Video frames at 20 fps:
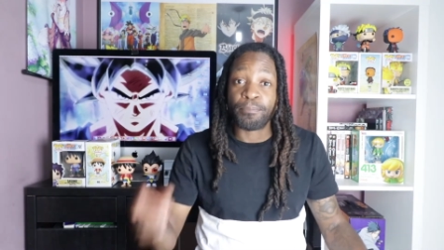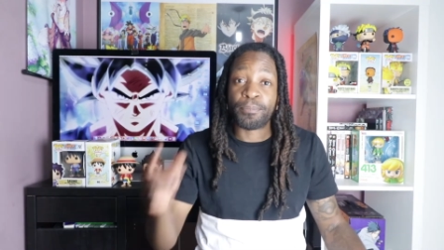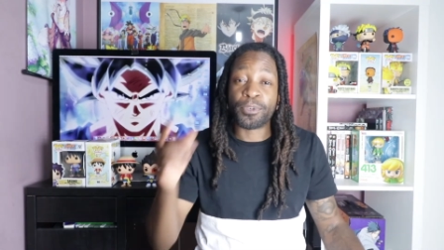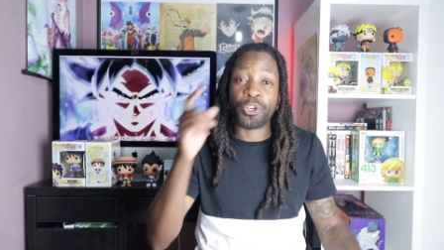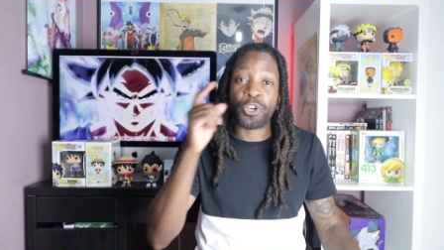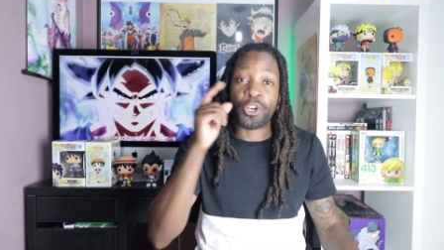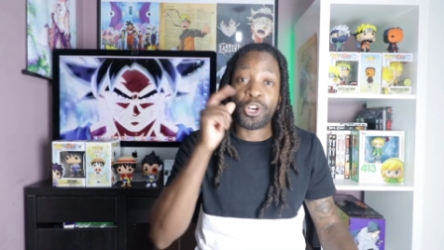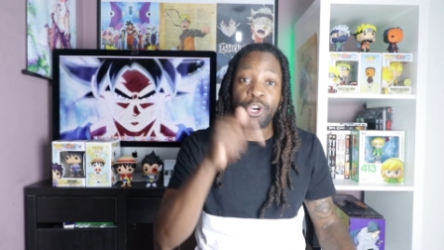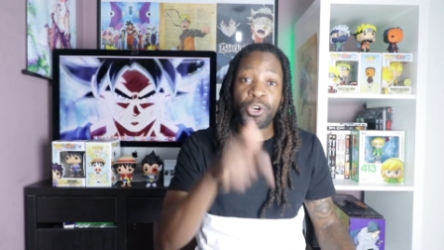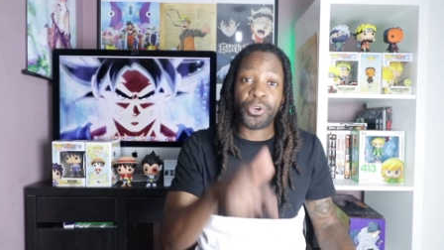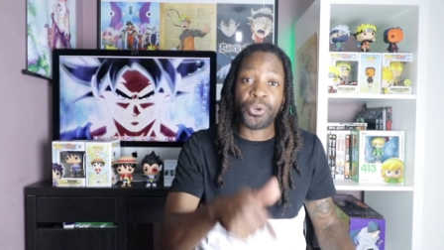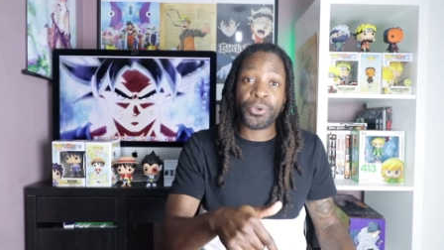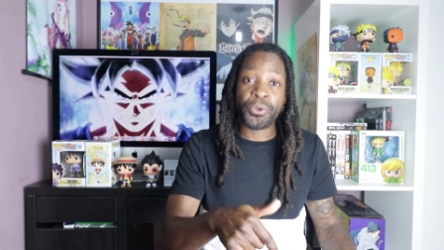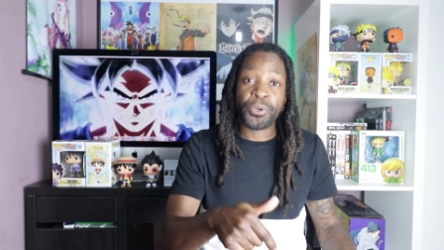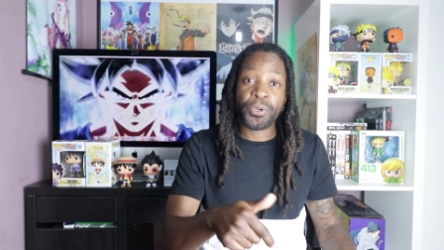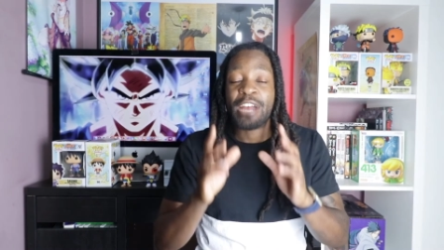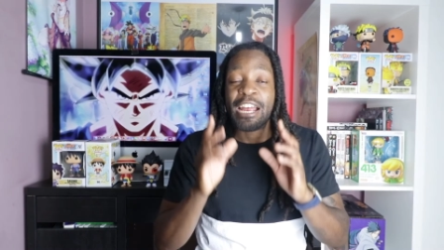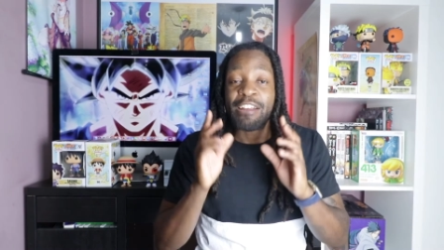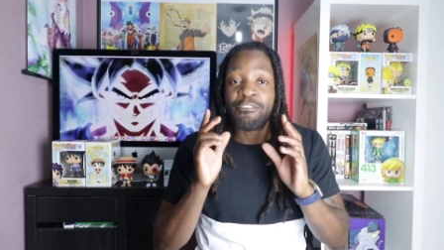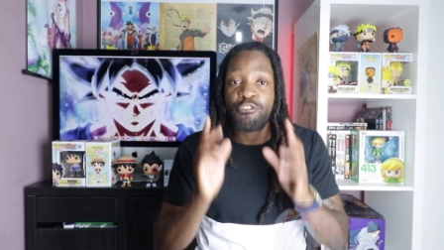
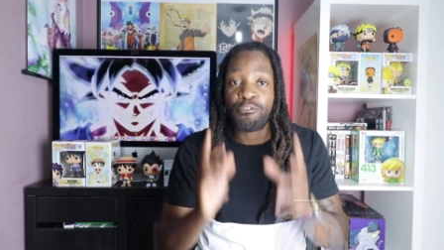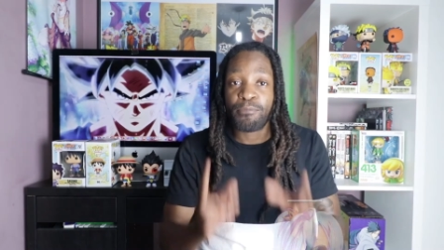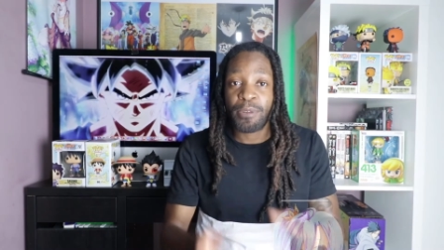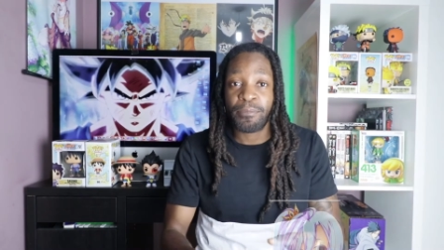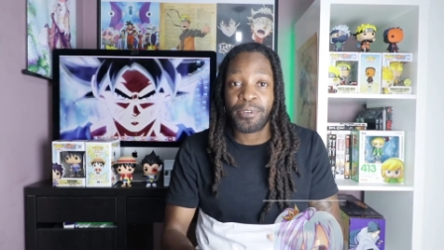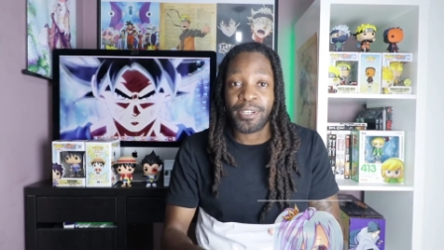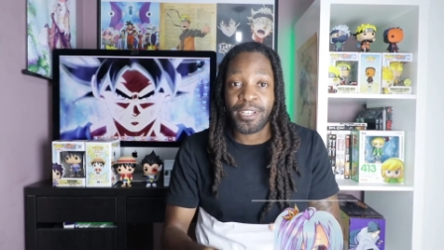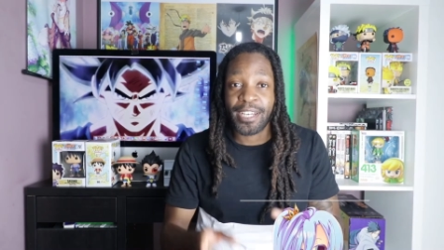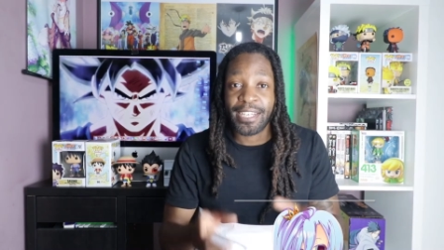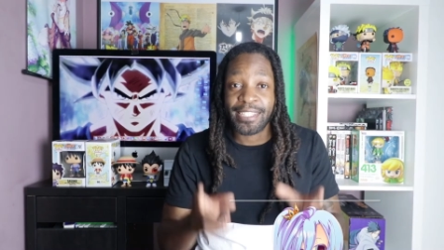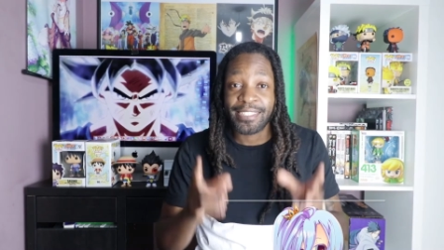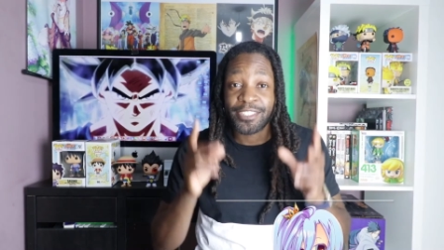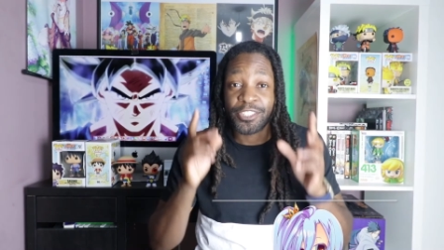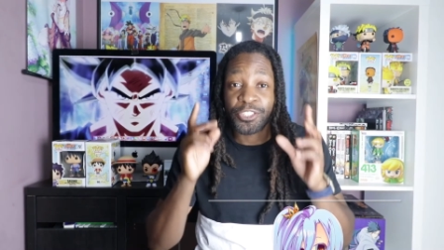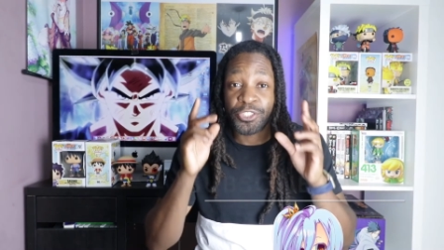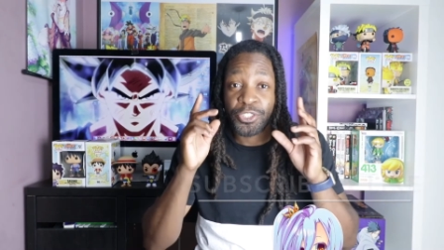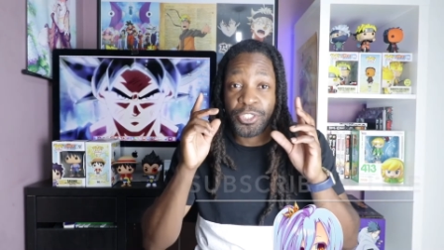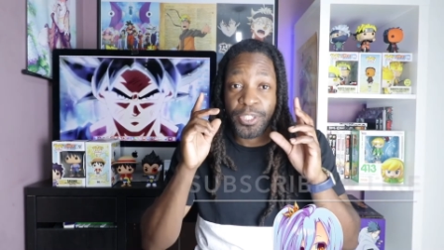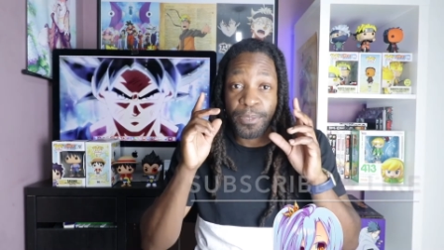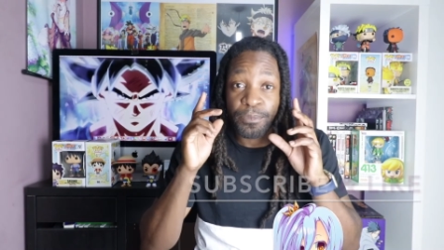below. And remember, guys, to
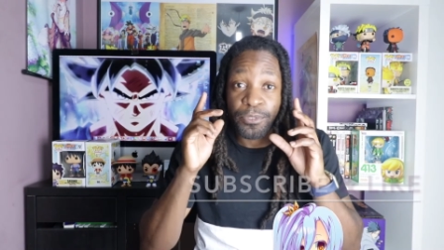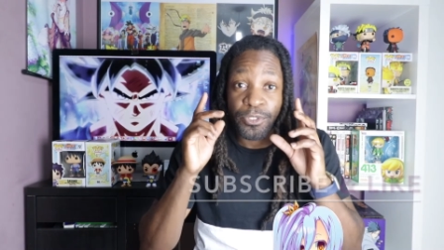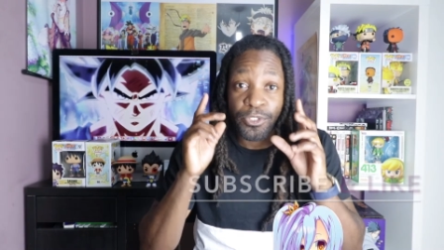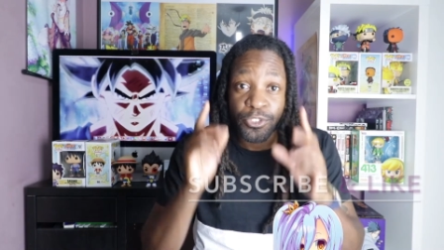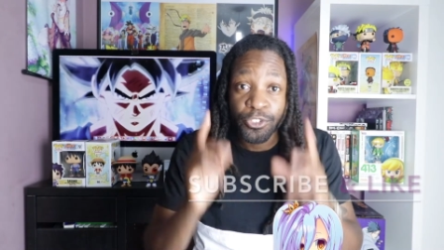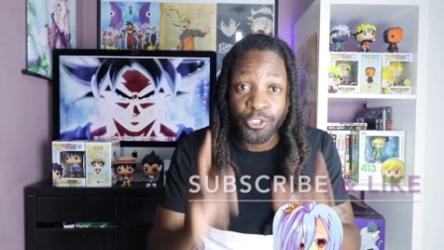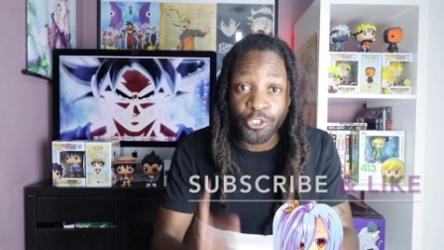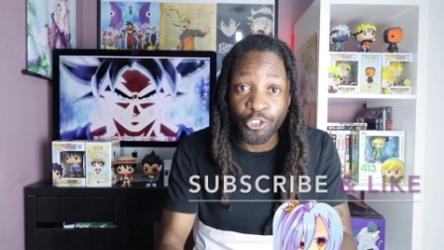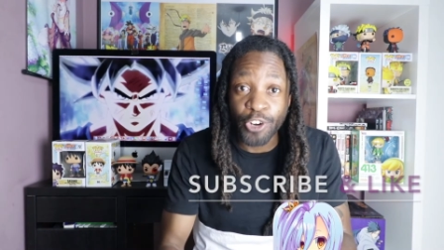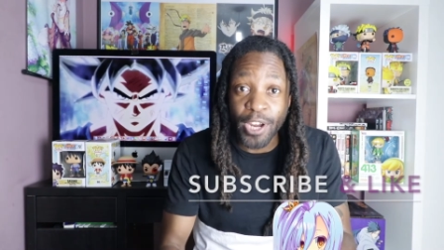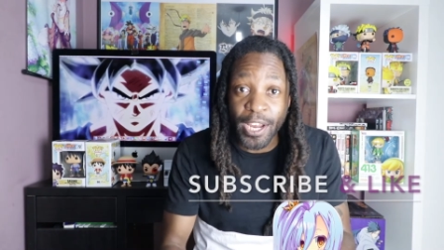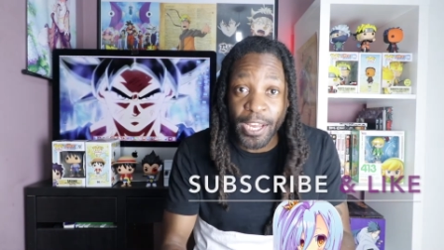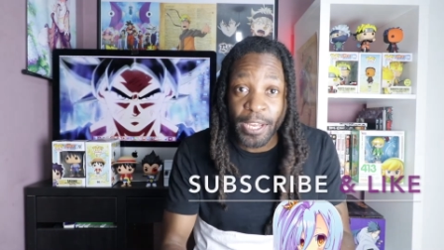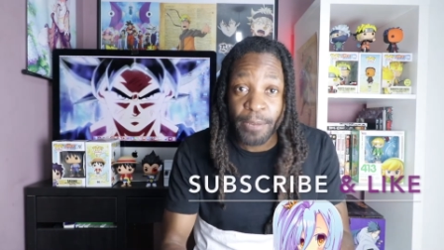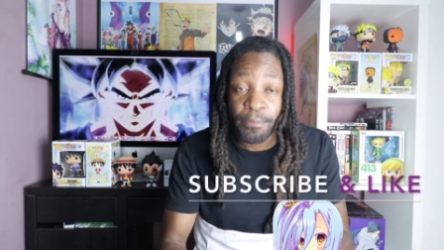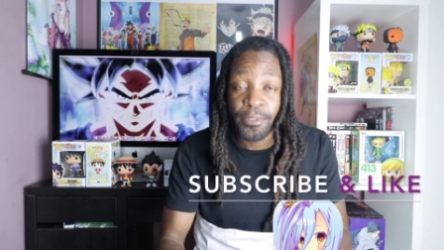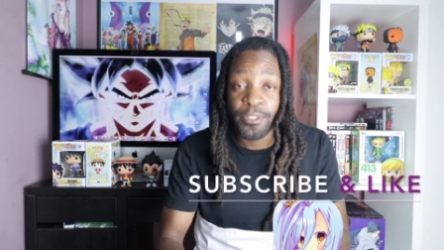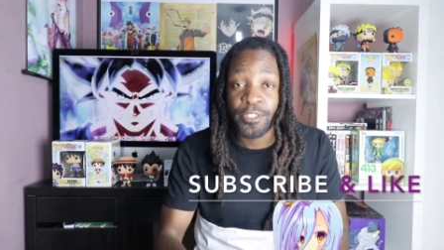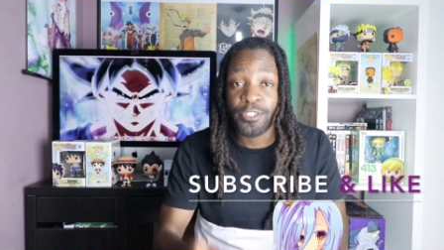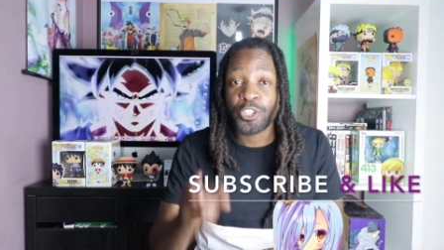
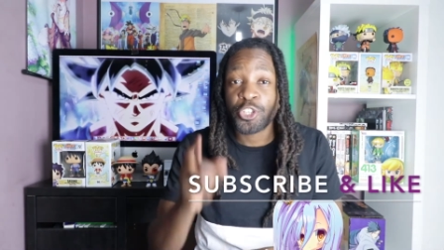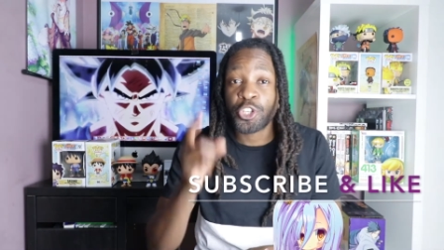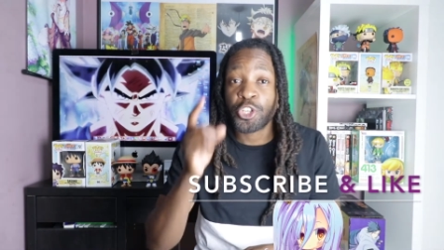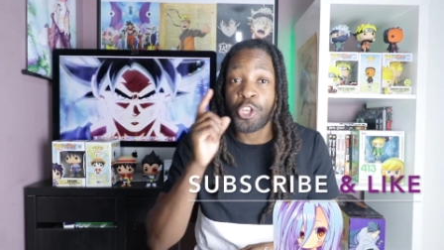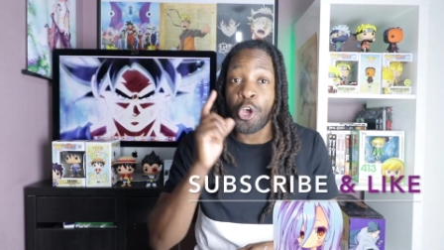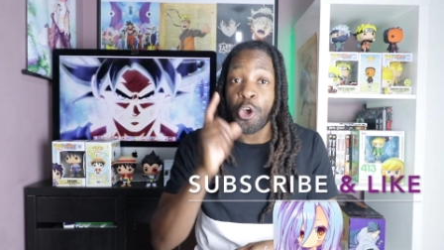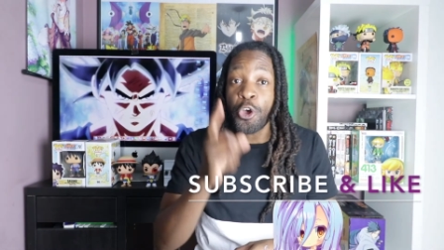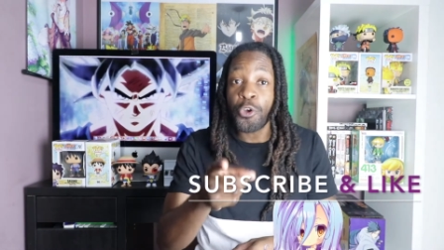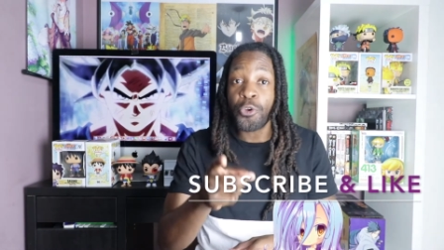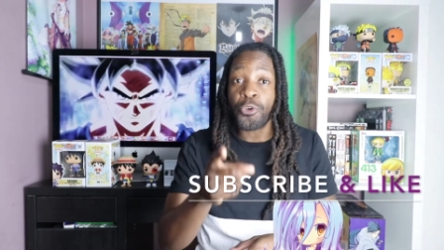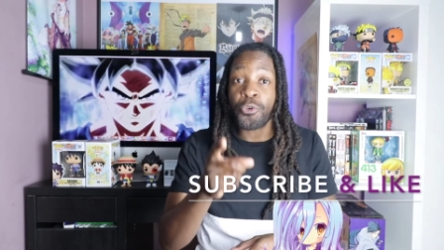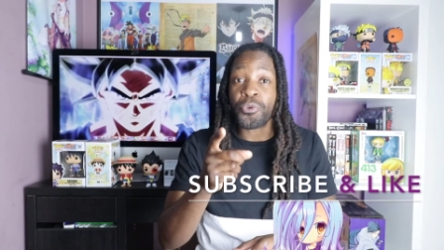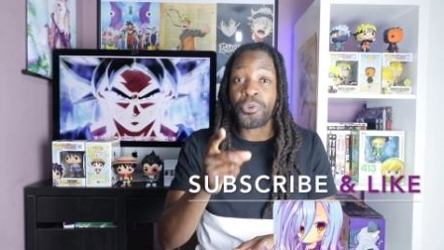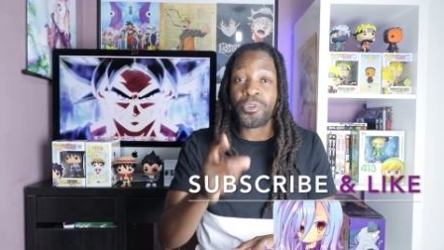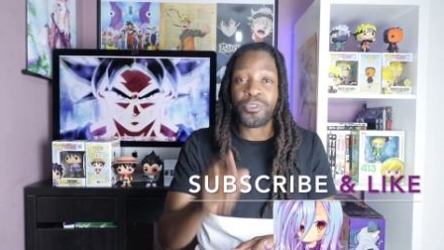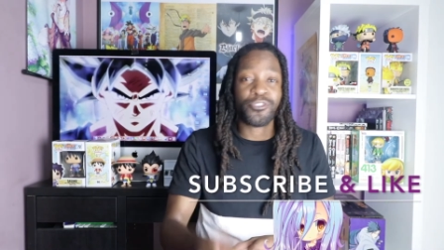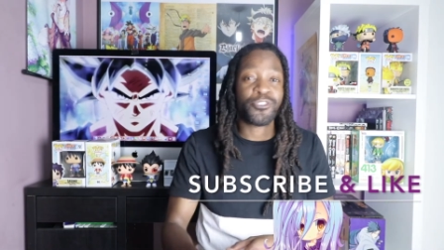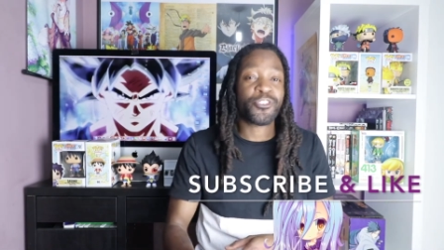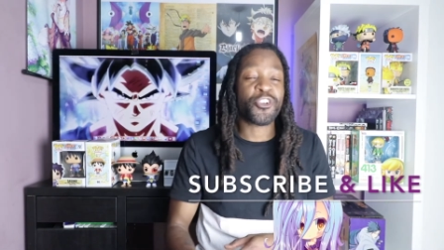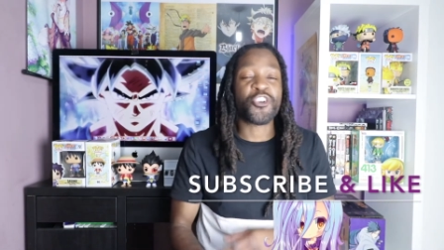subscribe so
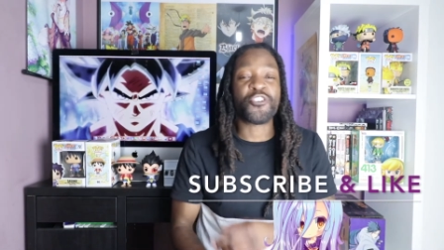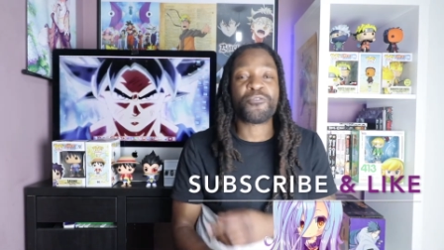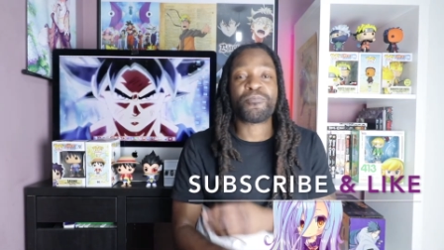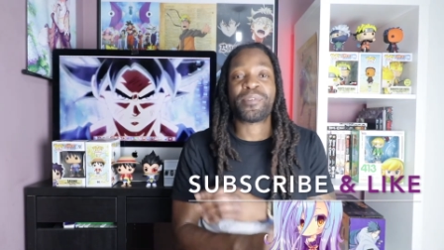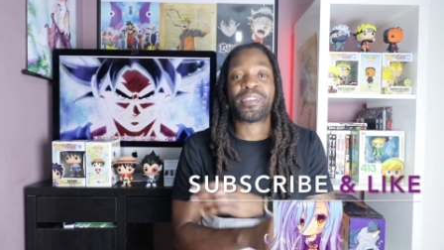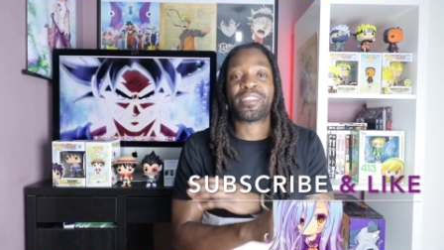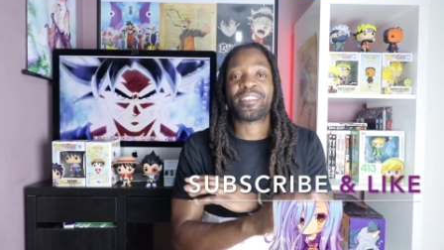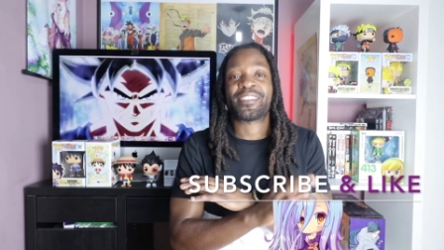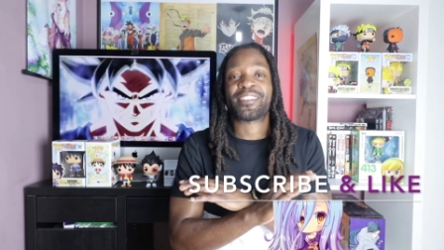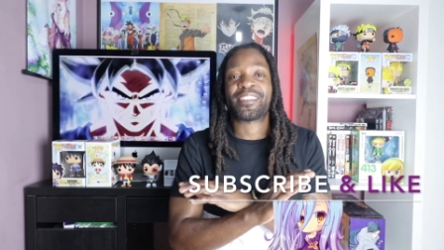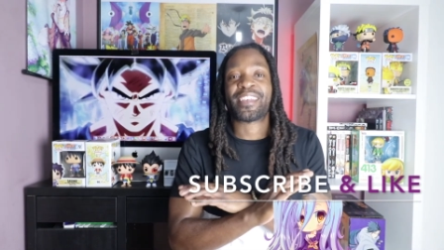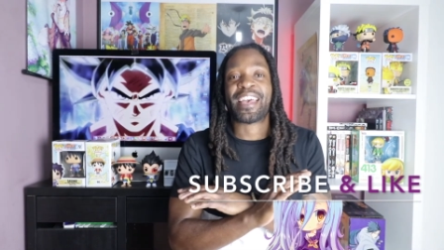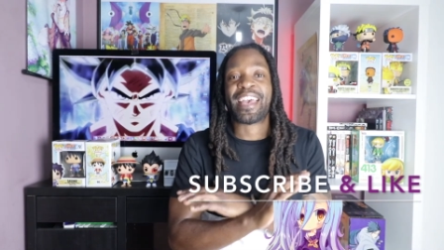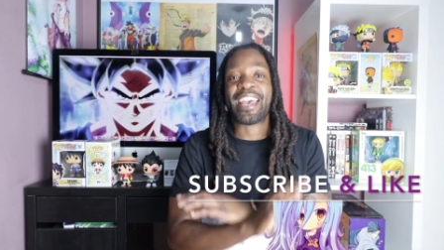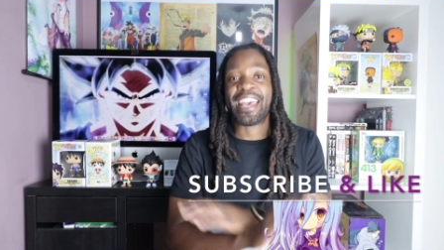you don't miss